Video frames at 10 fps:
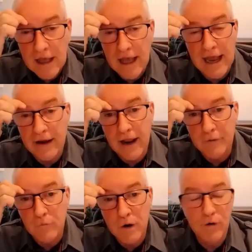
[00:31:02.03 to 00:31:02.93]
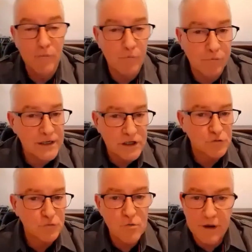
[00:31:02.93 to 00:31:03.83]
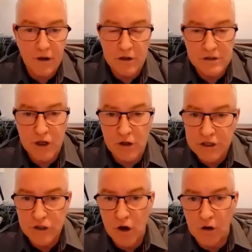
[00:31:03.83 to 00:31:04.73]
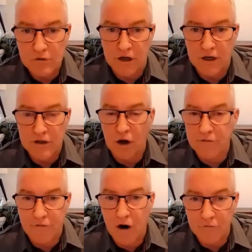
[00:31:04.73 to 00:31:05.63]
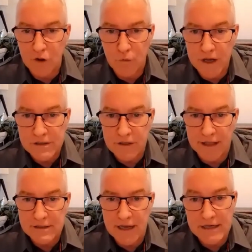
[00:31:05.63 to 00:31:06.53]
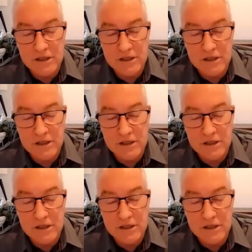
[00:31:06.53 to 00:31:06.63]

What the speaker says: And we were blessed as well because the Aussie dollar was at $1.05 US at that stage.